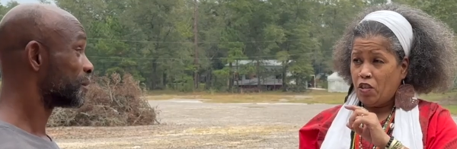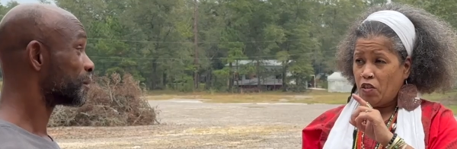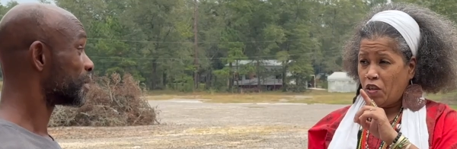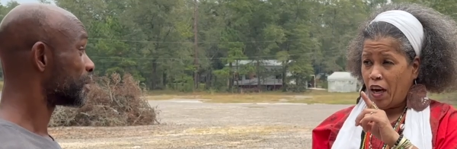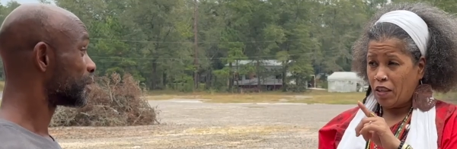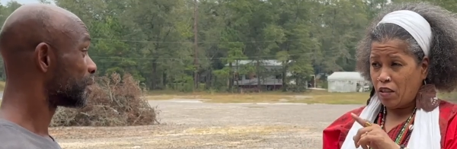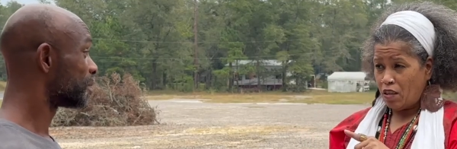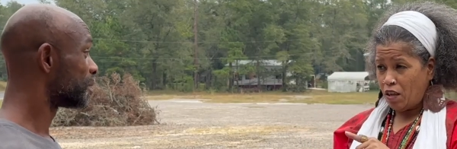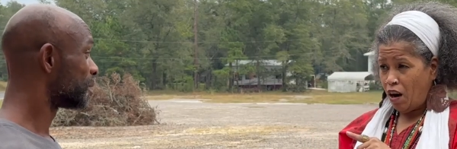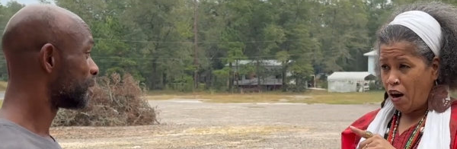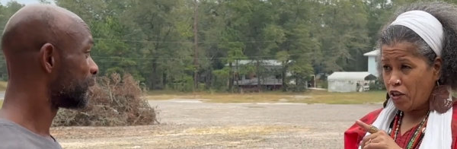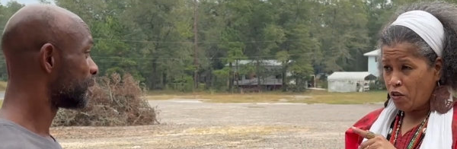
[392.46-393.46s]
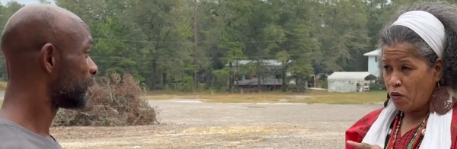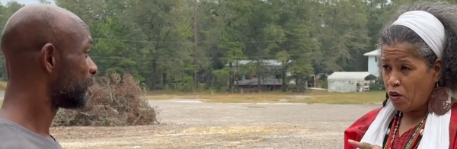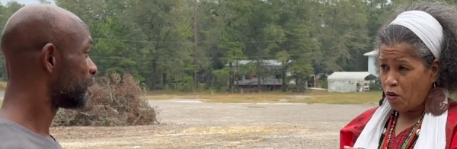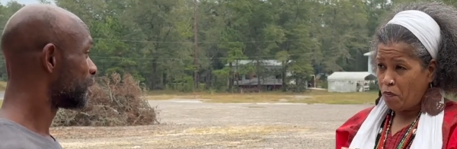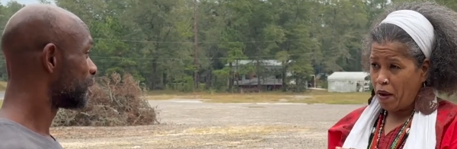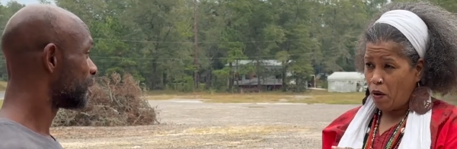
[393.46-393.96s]
Speaker 1: You got a good heart. You're a
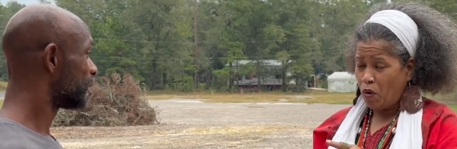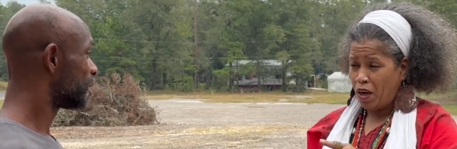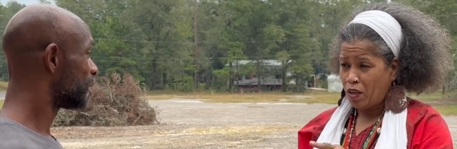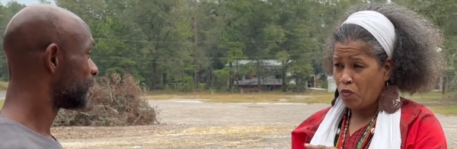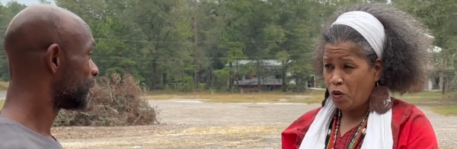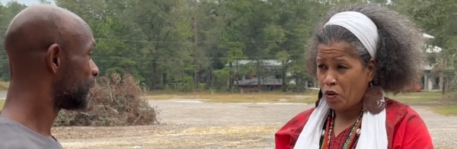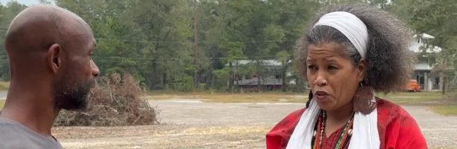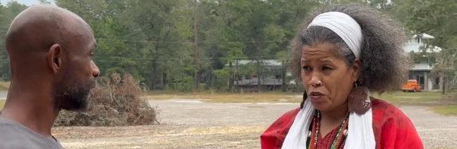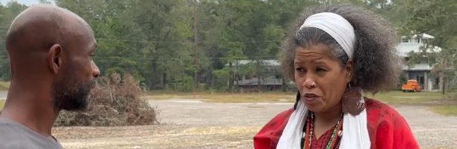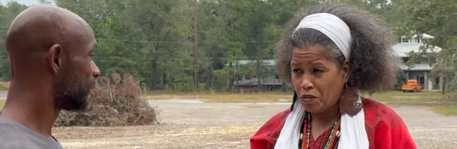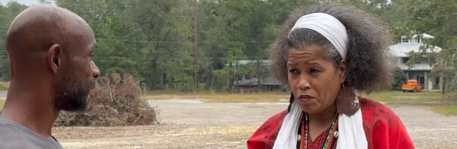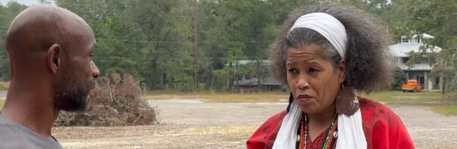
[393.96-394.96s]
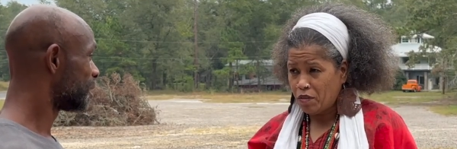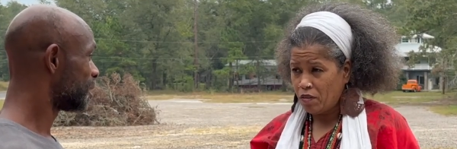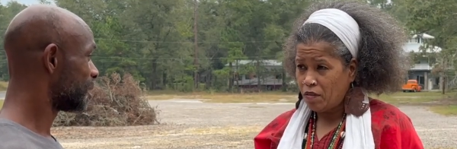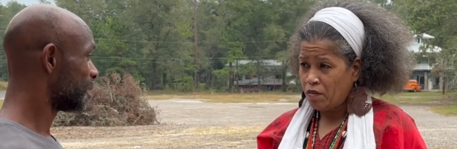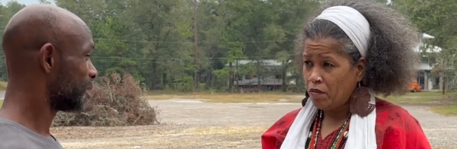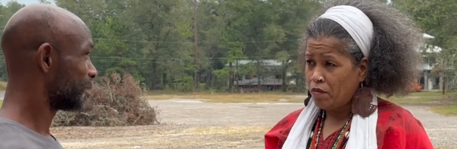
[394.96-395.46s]
good man. What kind of work you do?
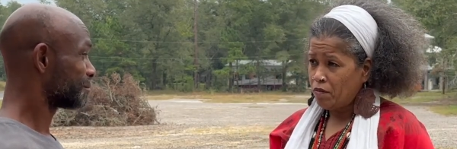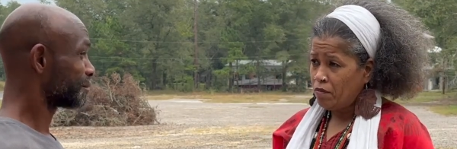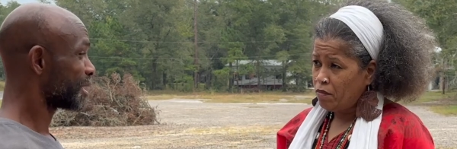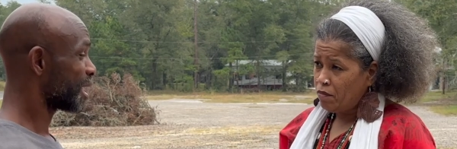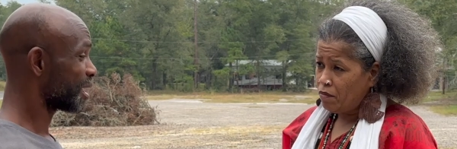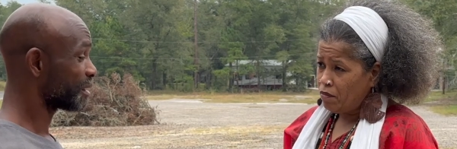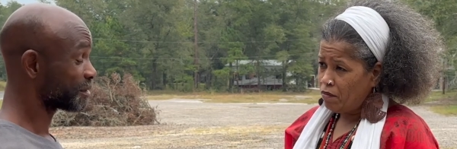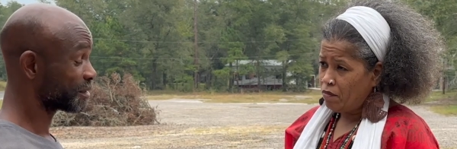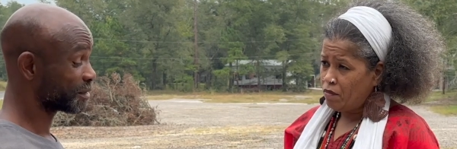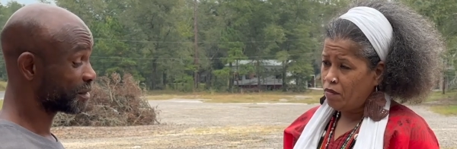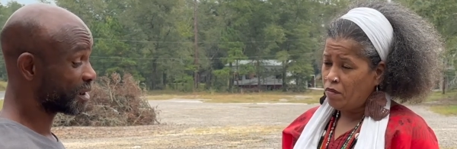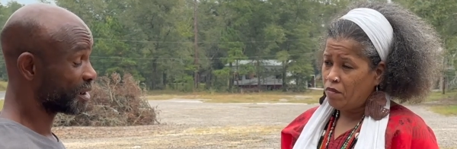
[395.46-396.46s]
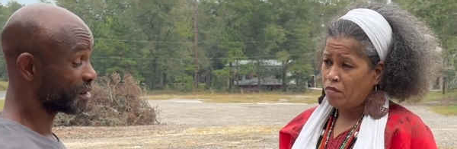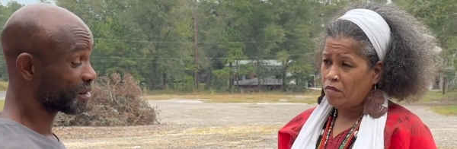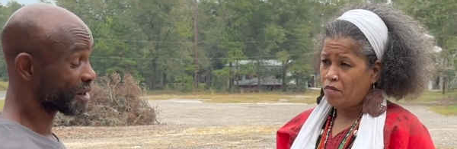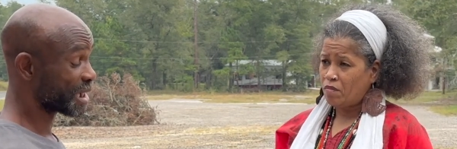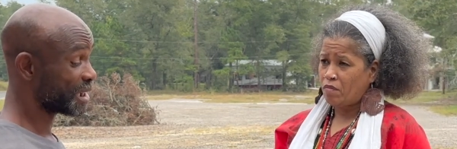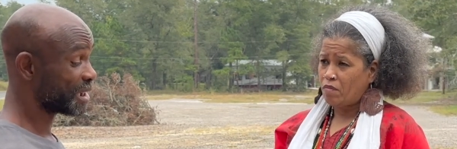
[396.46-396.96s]
Speaker 2: I cut
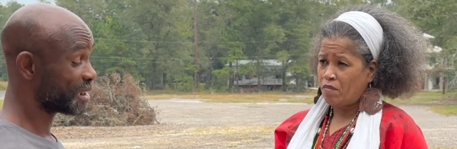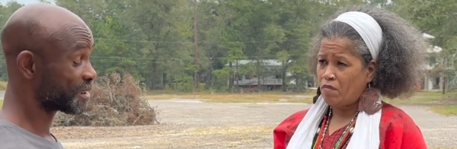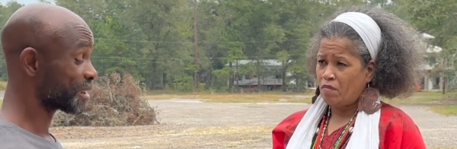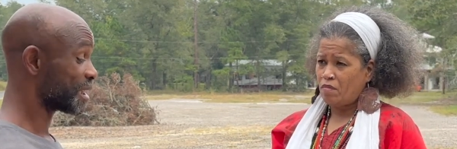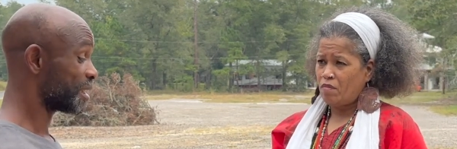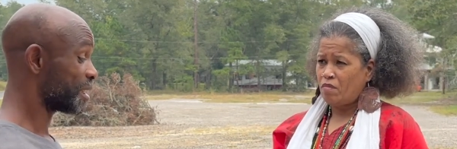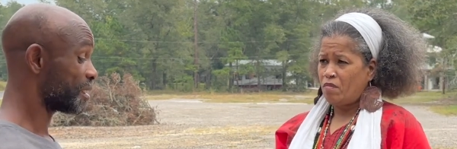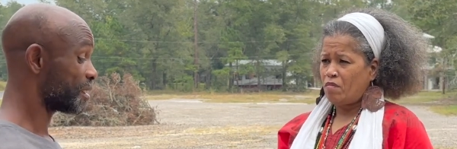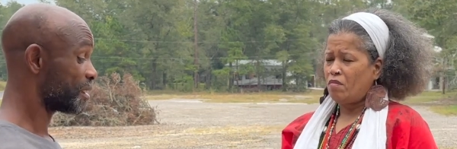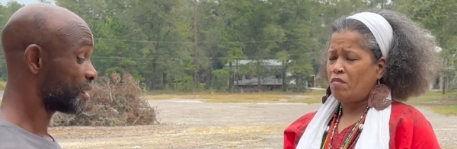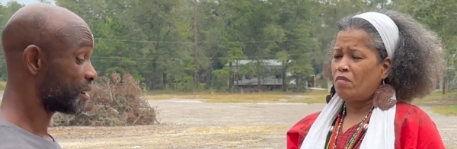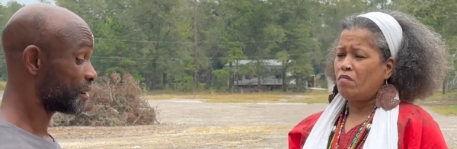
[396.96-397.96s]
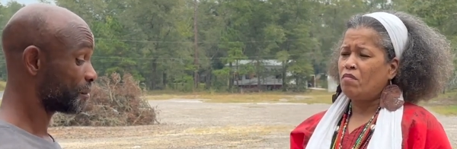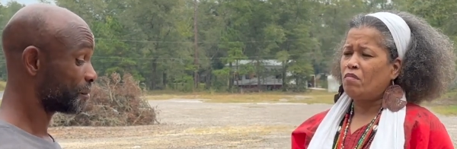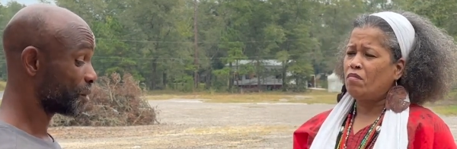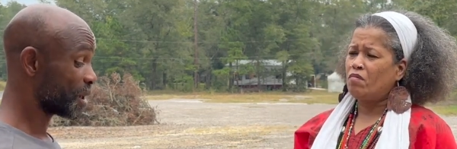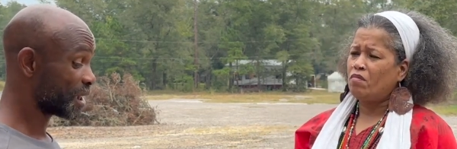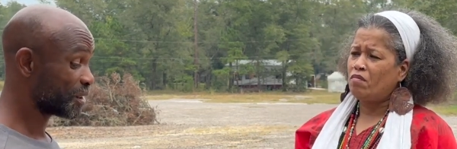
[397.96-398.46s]
grass. I um,
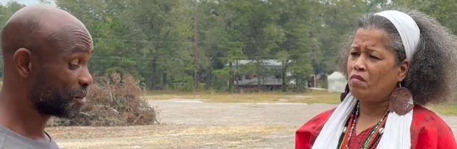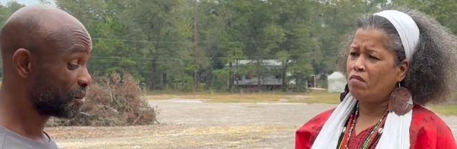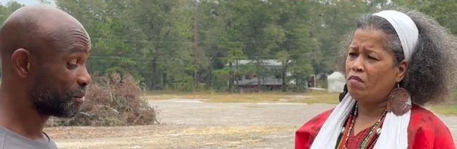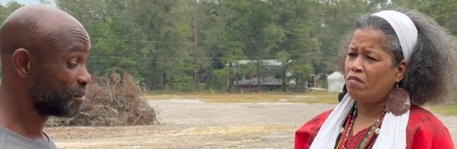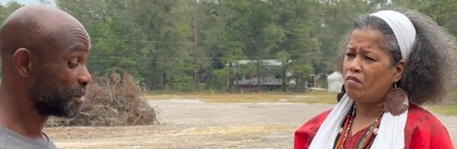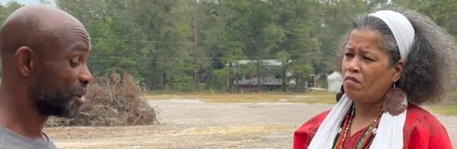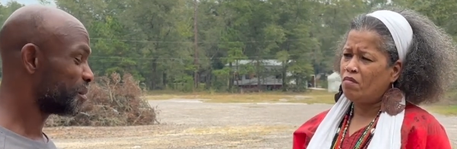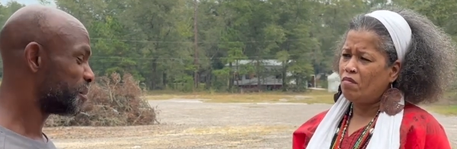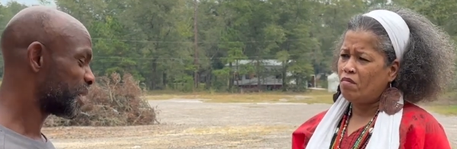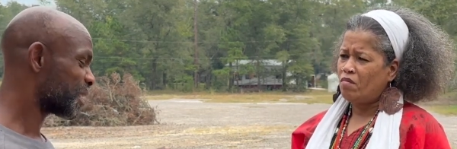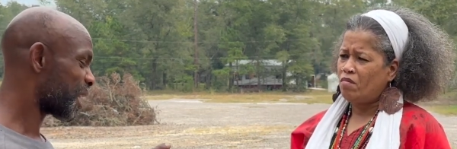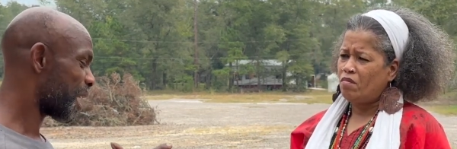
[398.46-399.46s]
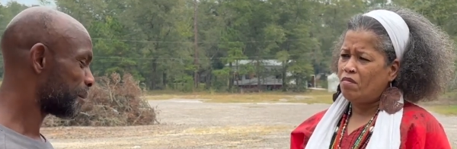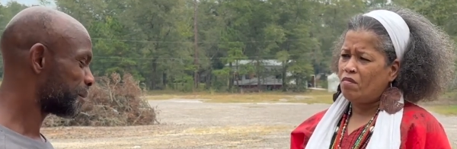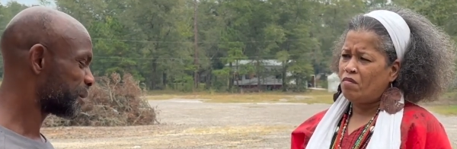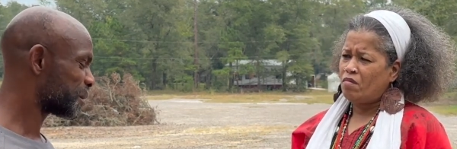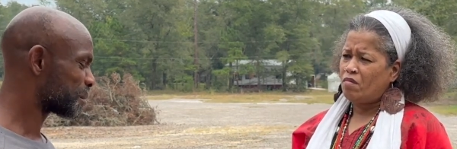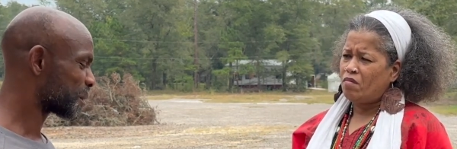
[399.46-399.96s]
no, I do a little bit of
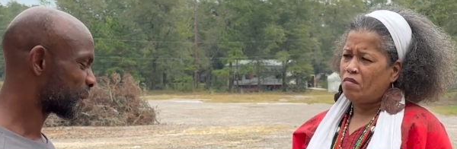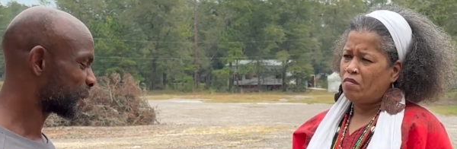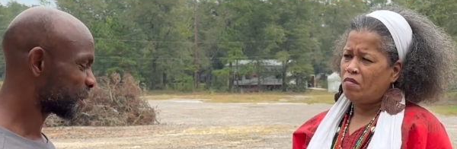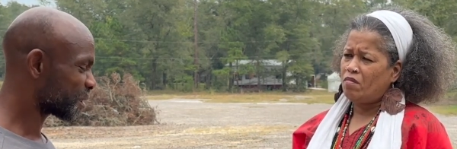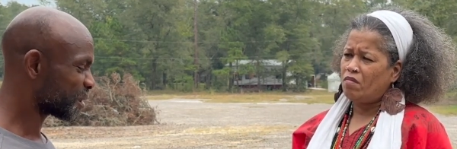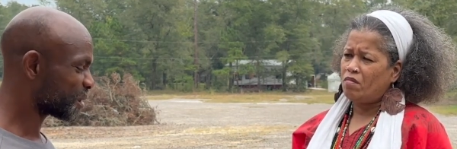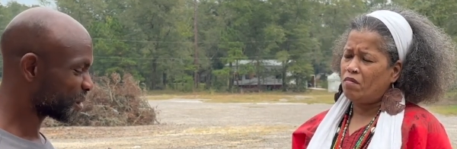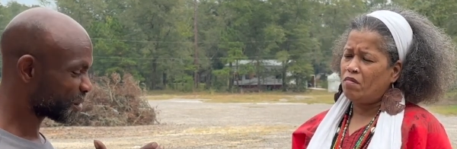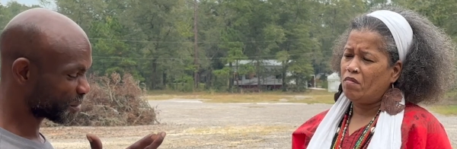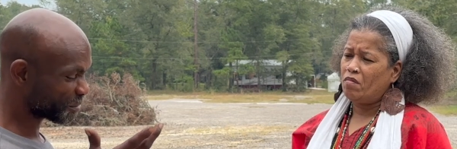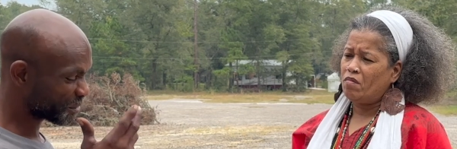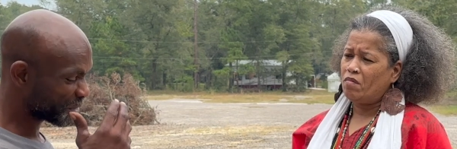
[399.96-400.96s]
carpentry work. Um,